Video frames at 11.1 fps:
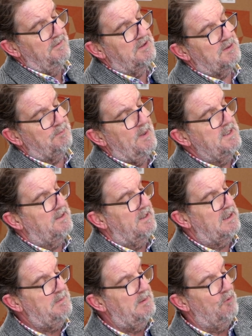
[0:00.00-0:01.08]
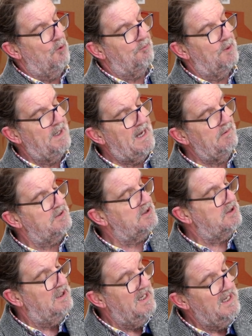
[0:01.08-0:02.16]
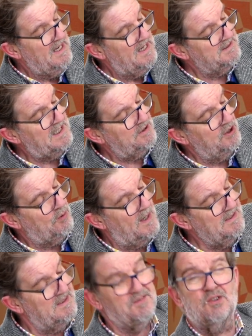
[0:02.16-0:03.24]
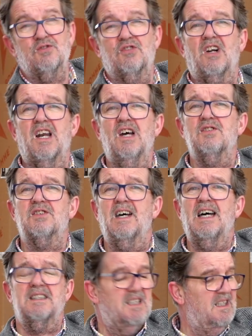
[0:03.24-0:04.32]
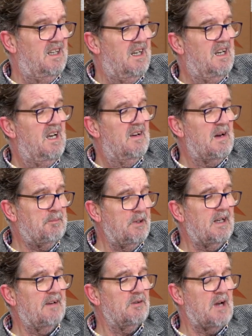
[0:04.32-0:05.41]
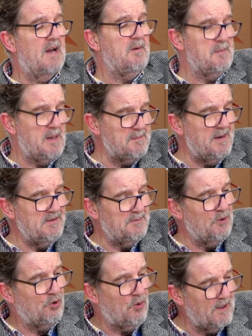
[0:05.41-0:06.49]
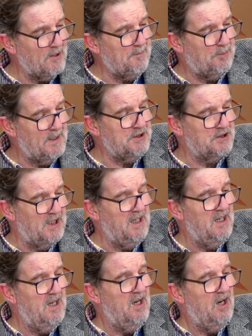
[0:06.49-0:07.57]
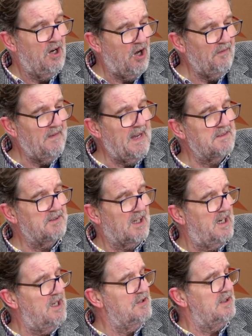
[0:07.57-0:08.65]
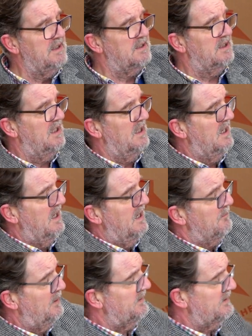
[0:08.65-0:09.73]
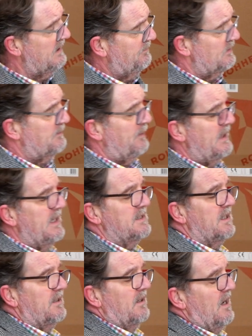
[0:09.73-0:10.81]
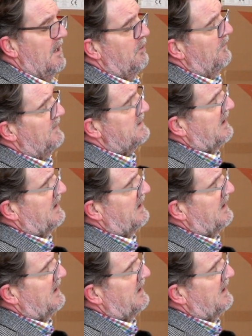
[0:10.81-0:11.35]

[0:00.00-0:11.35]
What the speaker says: the spring's a little bit more pronounced, and it's actually quite difficult to close that. I'm having to put quite a lot of pressure on there to close it. But the difference being is that what this